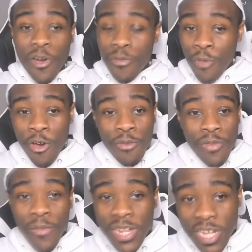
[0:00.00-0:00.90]
oh
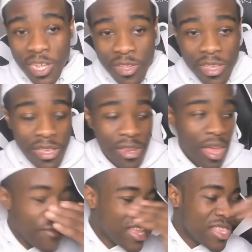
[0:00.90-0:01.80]
man, my channel's good.
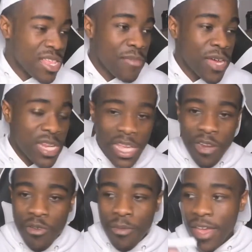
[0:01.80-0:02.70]
I'm gonna delete my
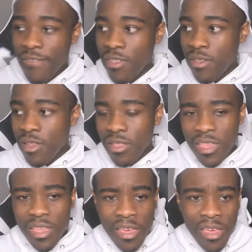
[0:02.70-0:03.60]
channel. I'm gonna have to
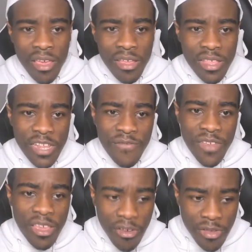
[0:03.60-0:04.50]
delete these
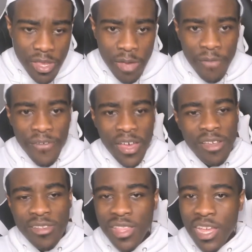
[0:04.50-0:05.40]
videos. Come to find
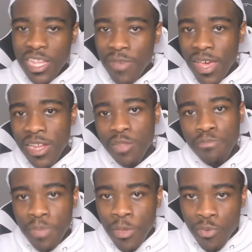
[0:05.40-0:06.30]
out, it's not as bad as
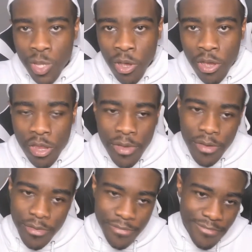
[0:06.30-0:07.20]
people are talking
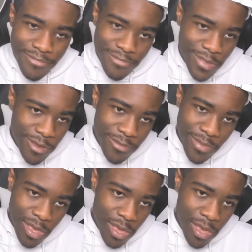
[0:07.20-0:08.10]
about. So,
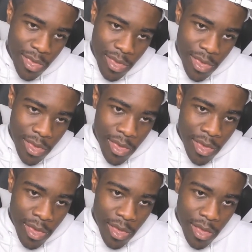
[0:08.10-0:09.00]

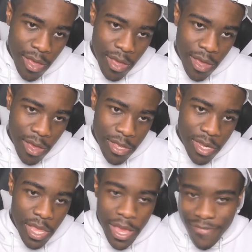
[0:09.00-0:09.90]
uh,
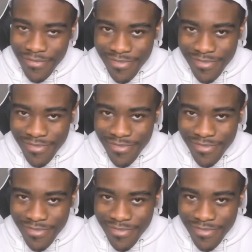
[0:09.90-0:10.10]
there's that.